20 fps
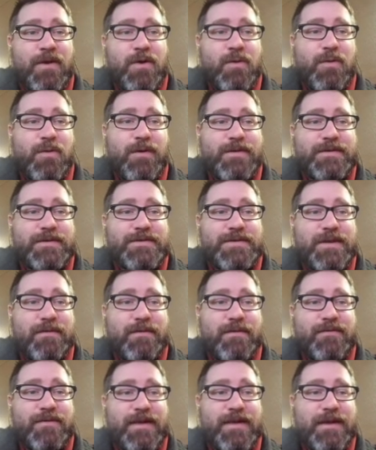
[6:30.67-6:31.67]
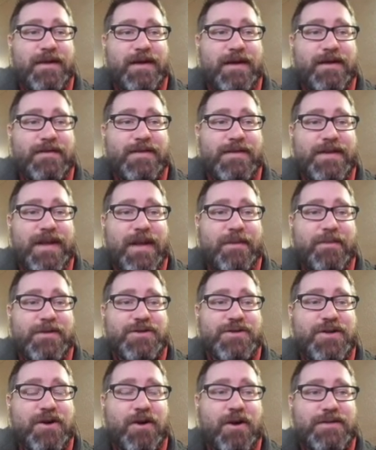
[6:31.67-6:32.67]
with some of the
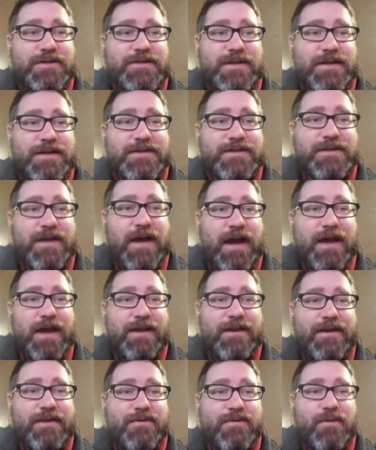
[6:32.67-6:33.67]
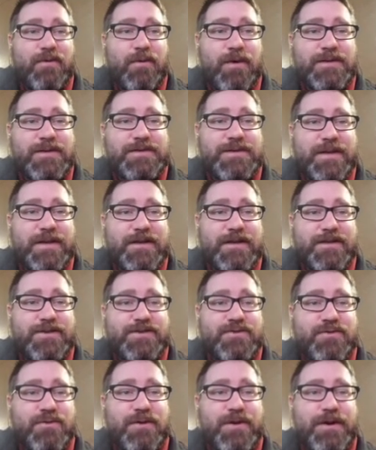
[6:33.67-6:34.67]
damage cards that it's got. You can throw in a Seek and
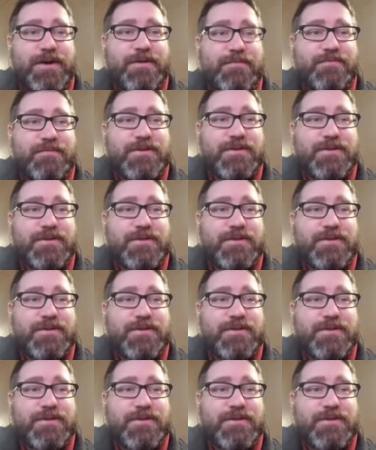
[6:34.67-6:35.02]
Destroy.